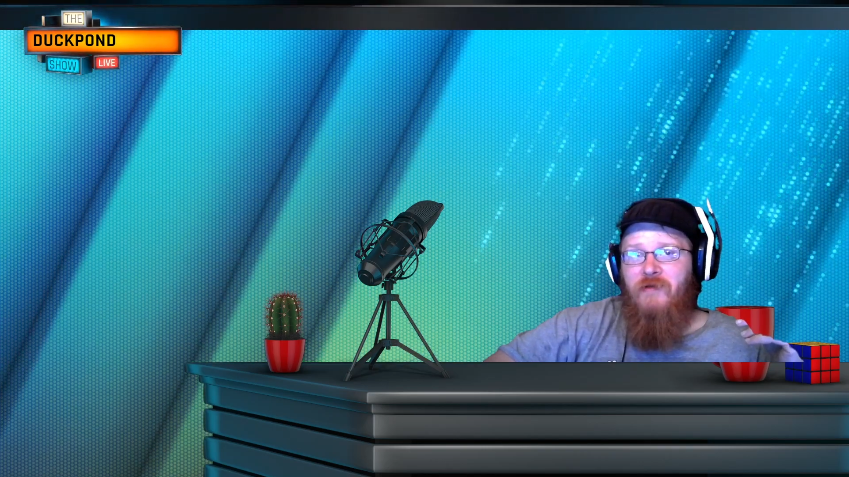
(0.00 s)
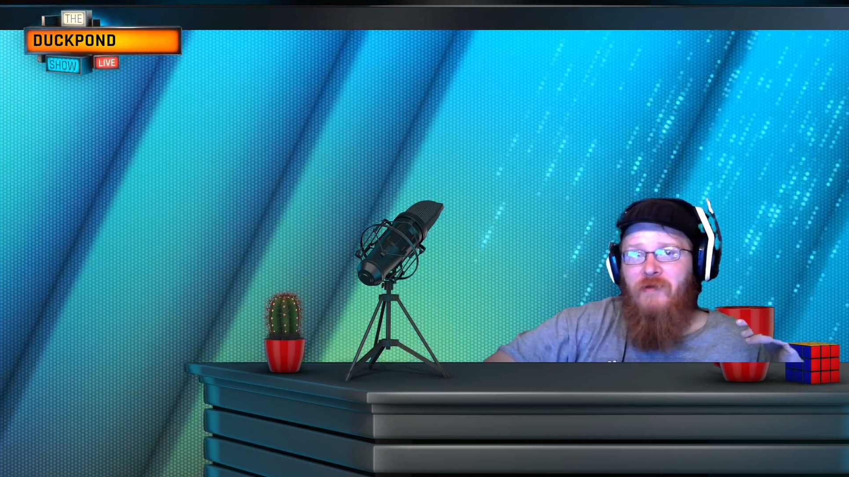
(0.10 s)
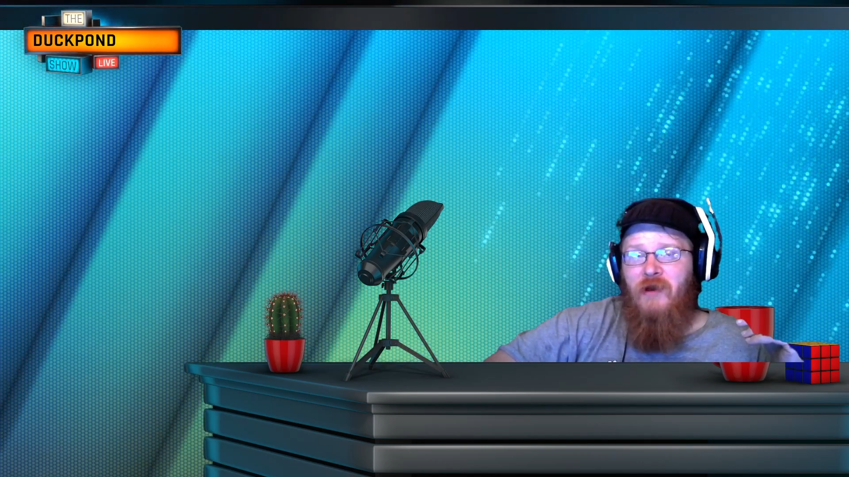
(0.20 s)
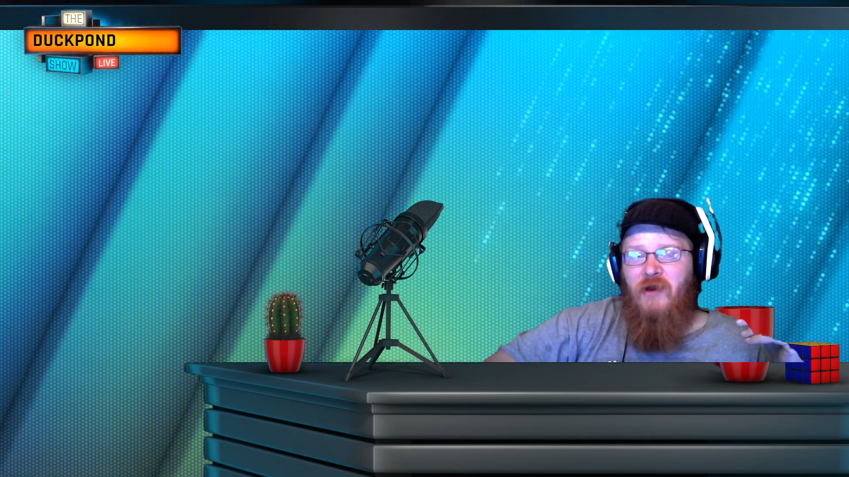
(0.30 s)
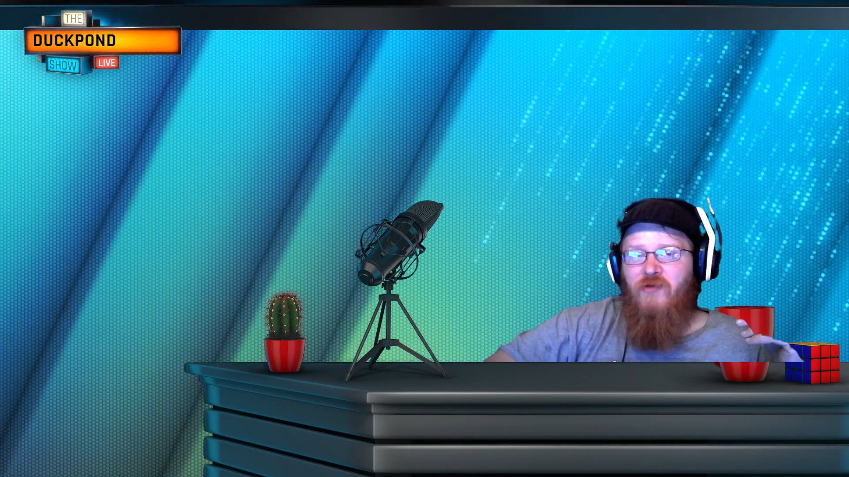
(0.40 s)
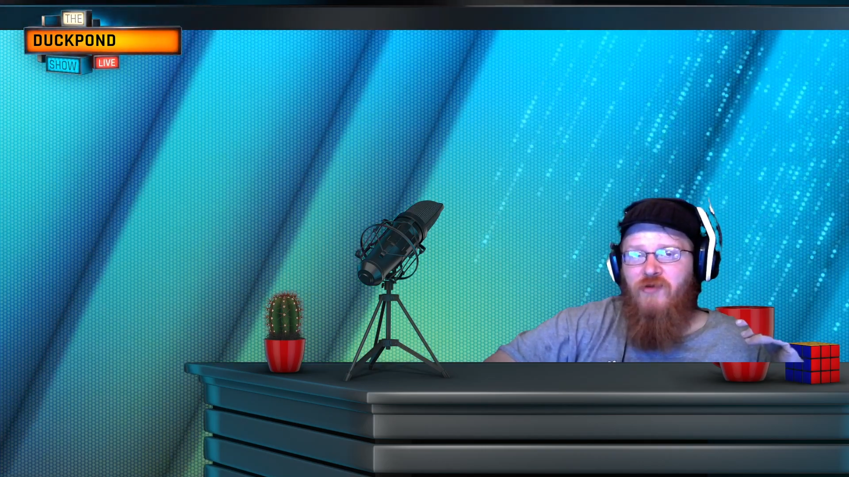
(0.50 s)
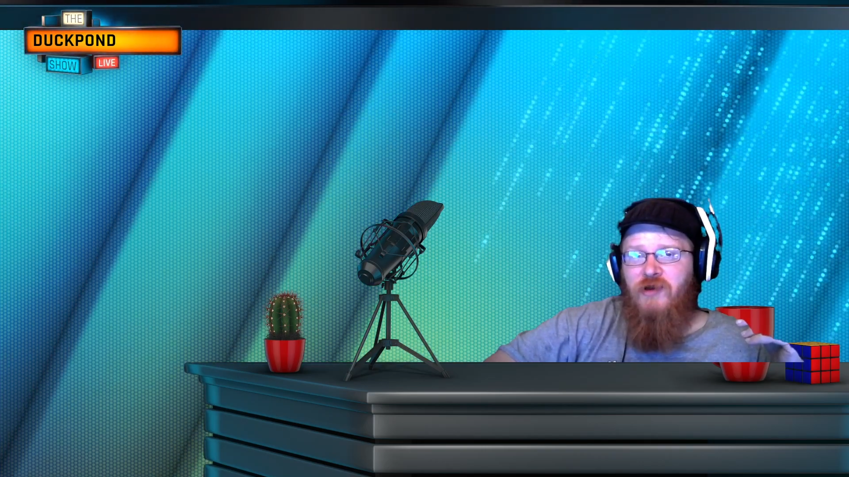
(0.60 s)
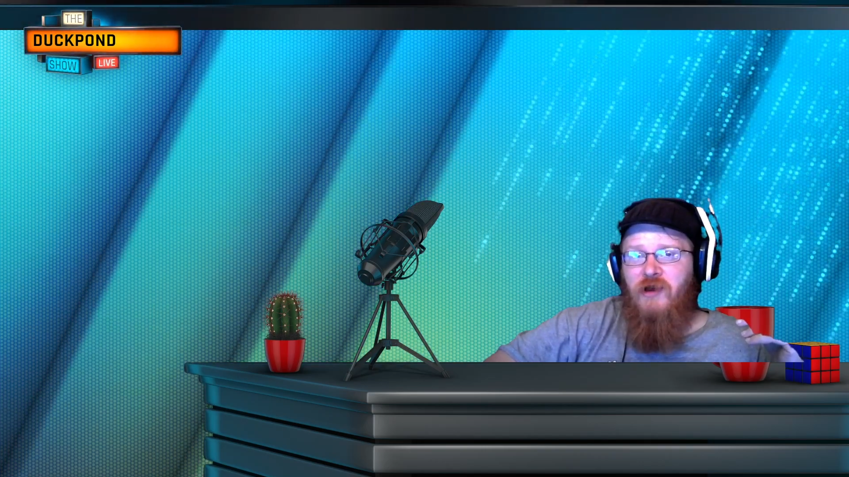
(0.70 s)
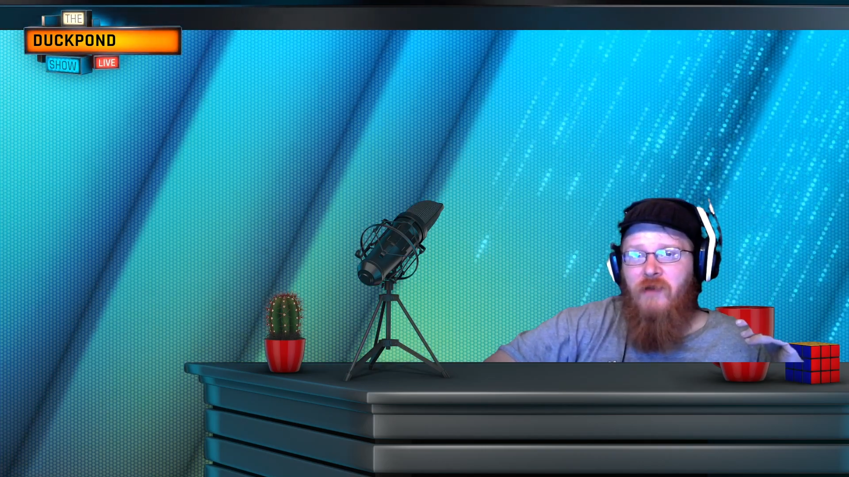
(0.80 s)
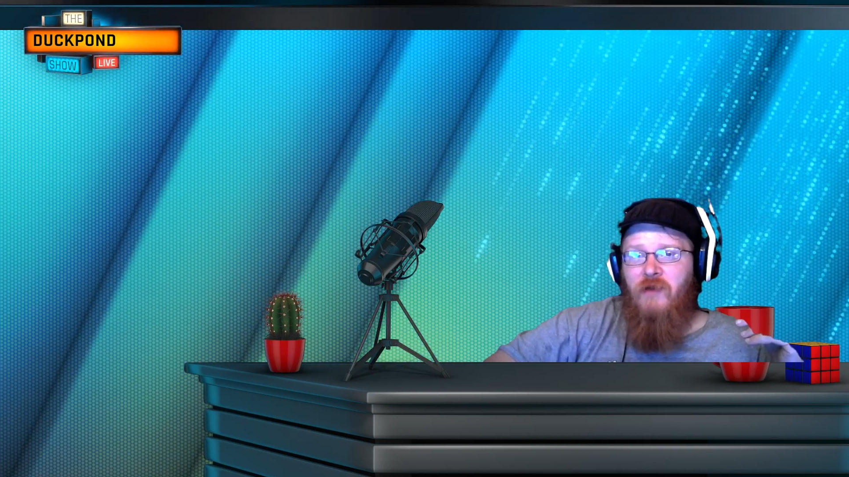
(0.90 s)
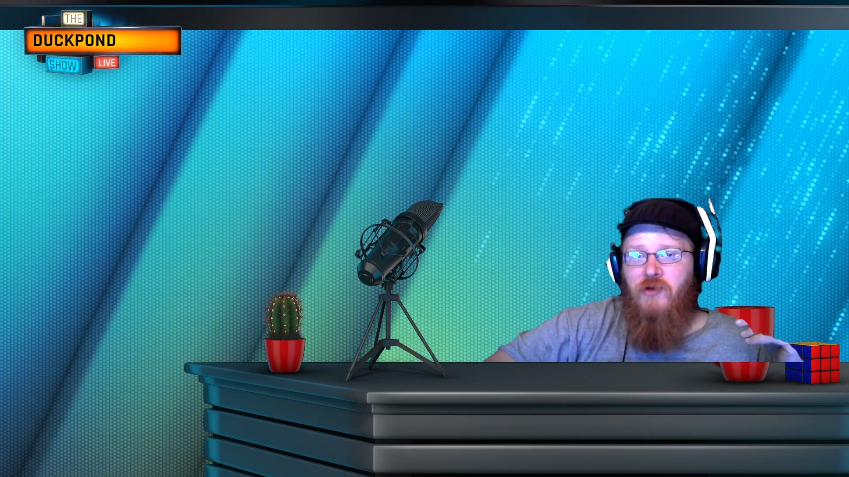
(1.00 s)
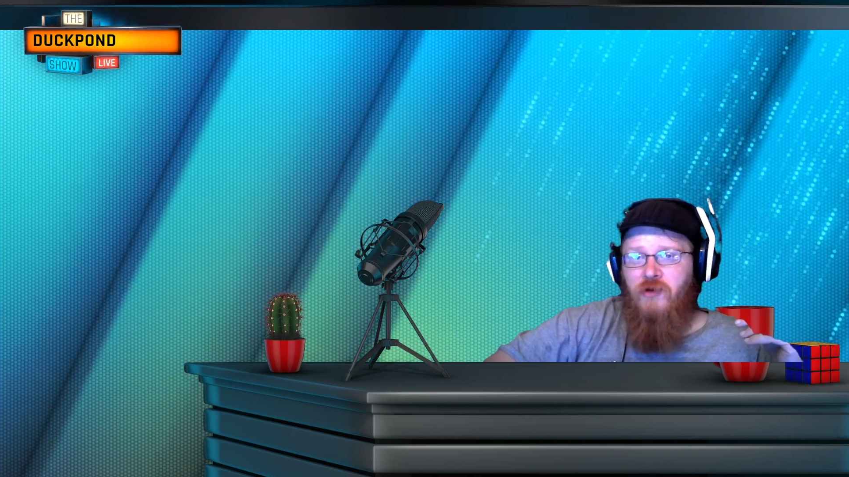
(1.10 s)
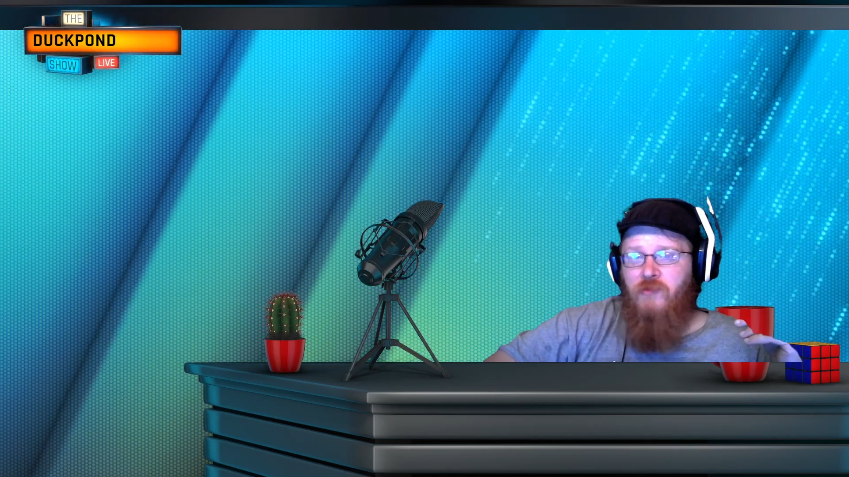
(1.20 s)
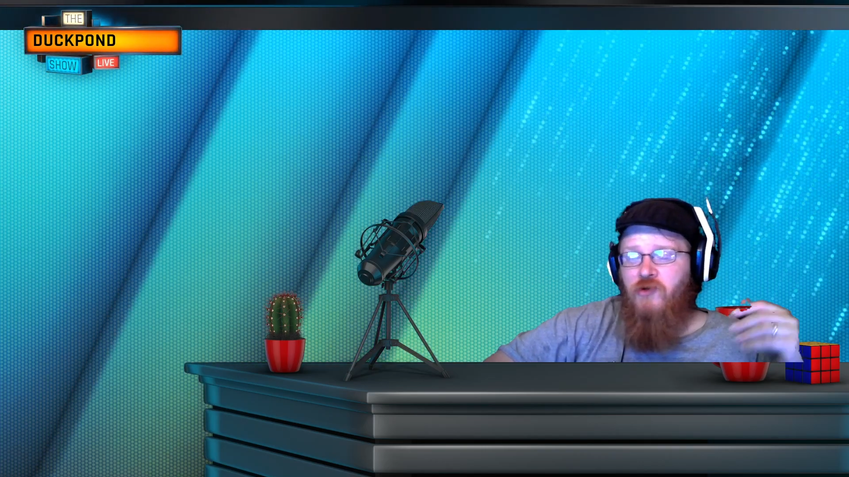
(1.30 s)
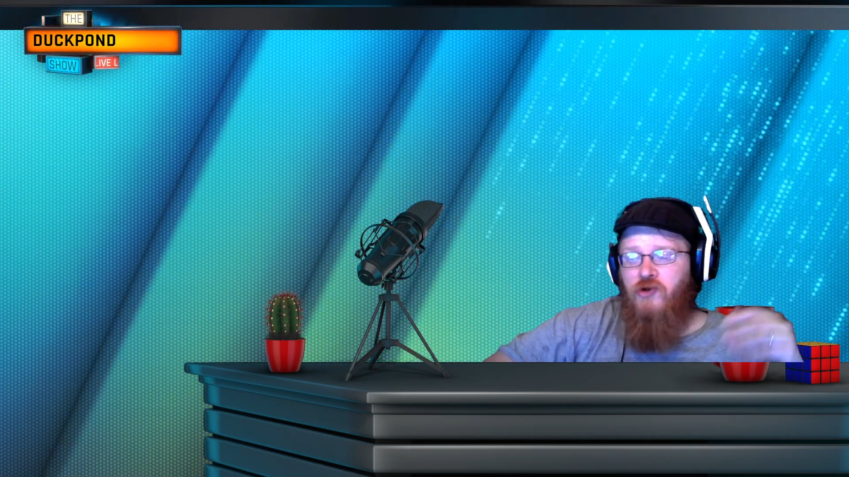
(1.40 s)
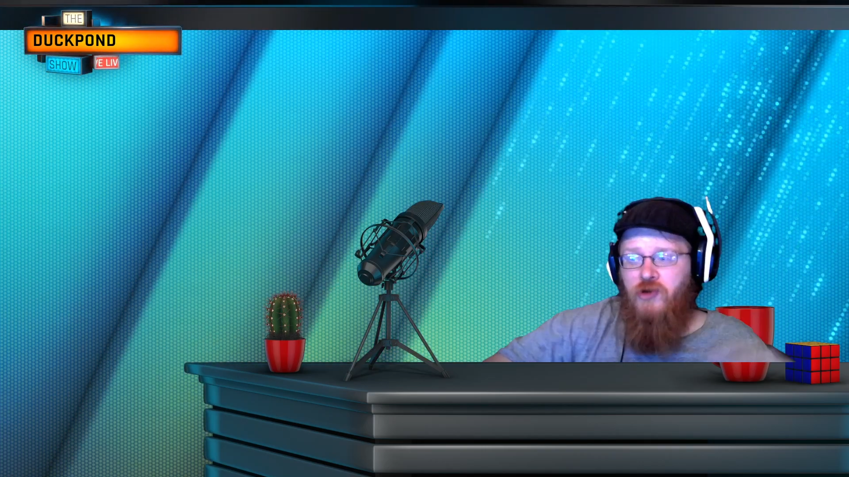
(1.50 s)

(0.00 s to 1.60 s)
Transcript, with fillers: Like you see the imps and the imps are just like,